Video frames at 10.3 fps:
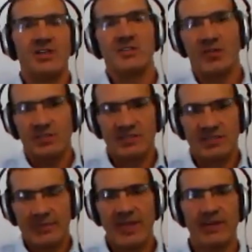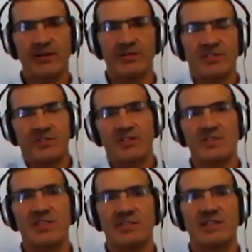So the subcategories of the
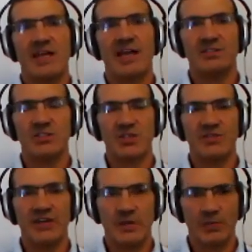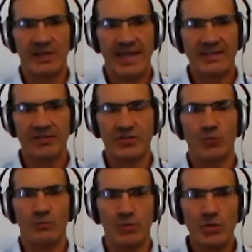6-Star survey that we landed
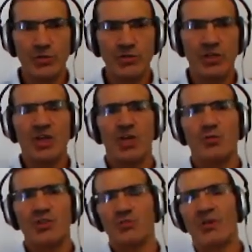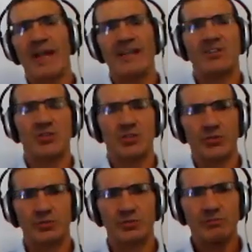on were mood, which relate
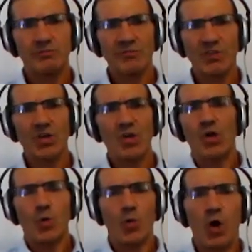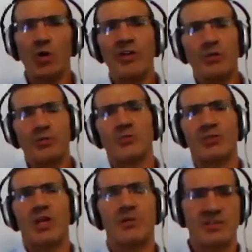to worry, which
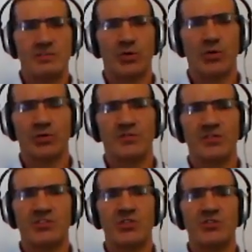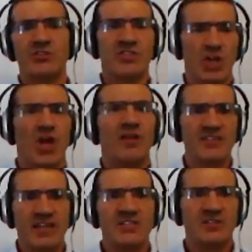we know is important for students, and life
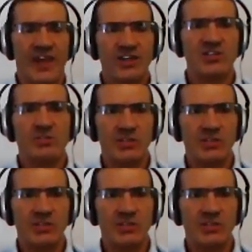satisfaction,